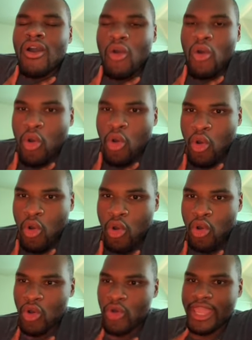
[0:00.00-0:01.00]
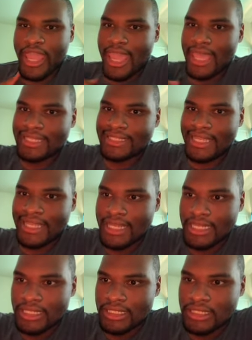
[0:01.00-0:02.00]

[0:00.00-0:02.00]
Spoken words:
Okay, let's get it.